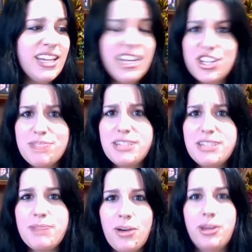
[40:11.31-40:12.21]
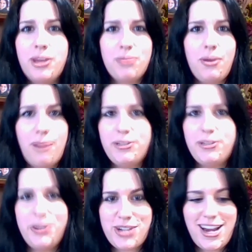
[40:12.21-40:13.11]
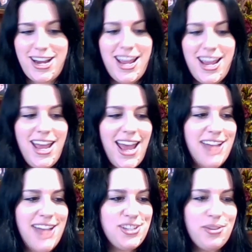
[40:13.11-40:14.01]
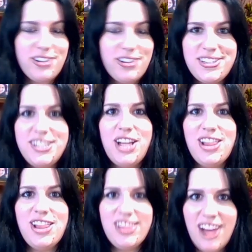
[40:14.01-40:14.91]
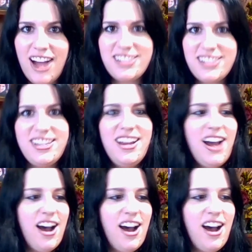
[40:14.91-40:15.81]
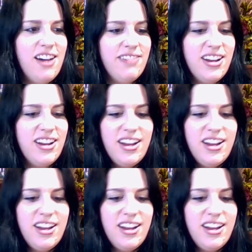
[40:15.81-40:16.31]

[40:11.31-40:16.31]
Egypt has been going through a revolution, and so there's still a lot of,